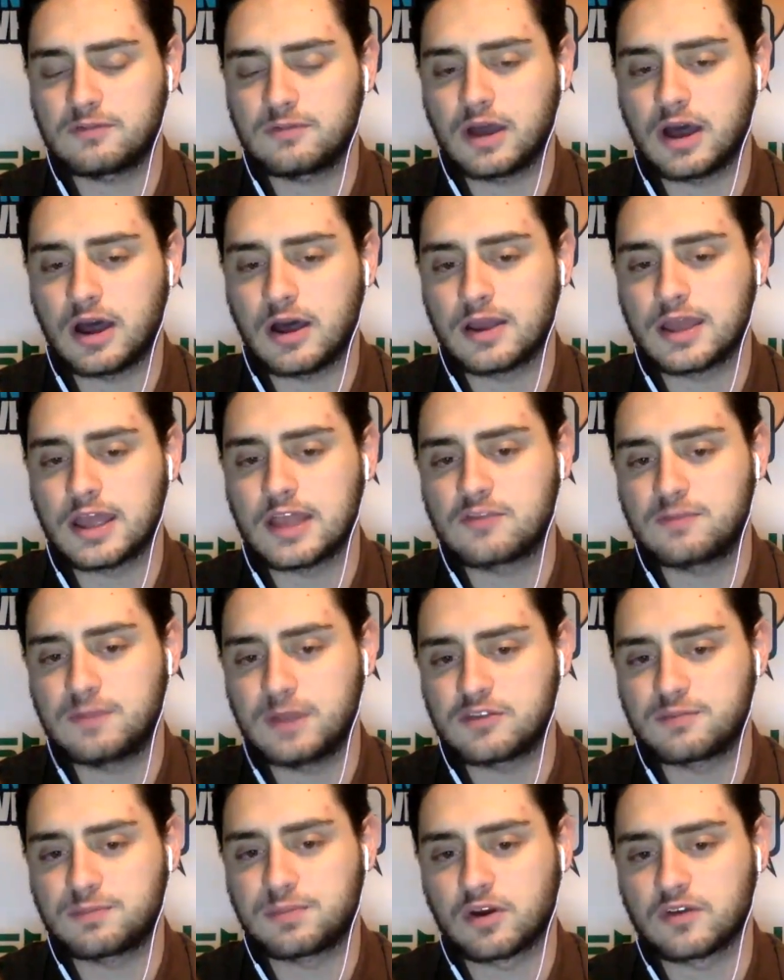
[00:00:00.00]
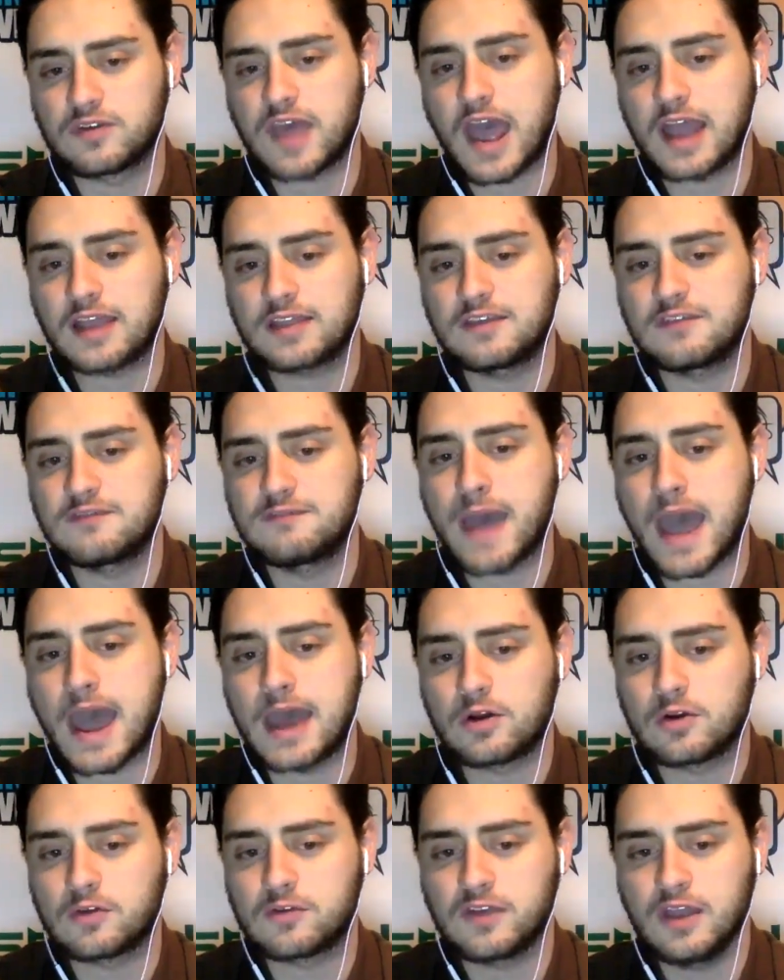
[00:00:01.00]
uh, against Pittsburgh's active
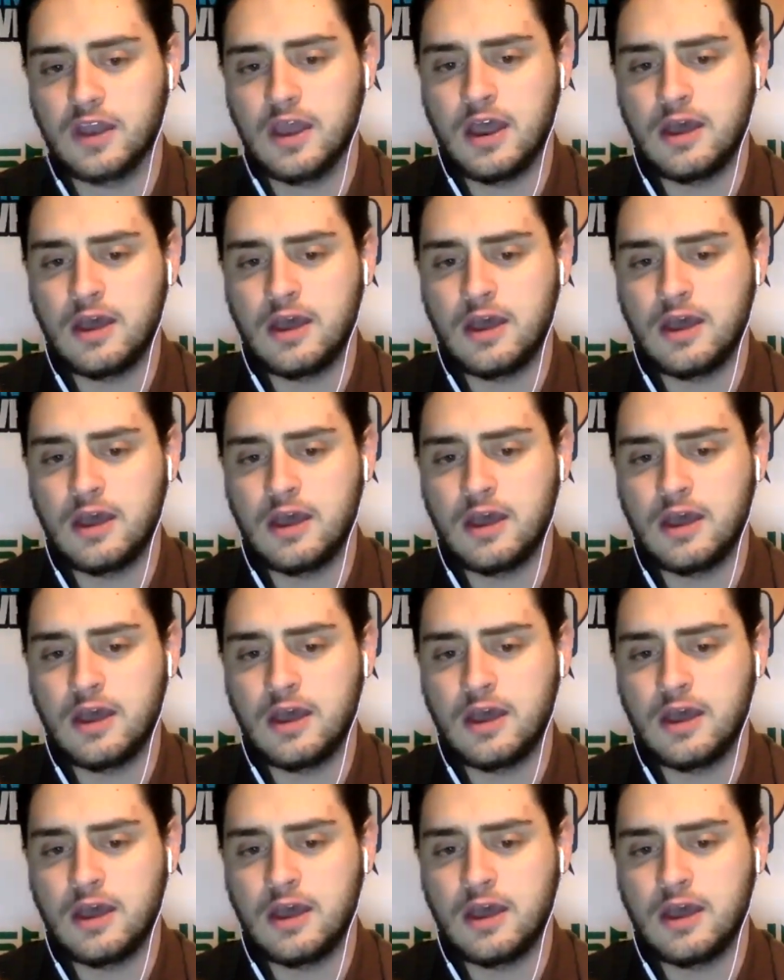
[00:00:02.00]
batters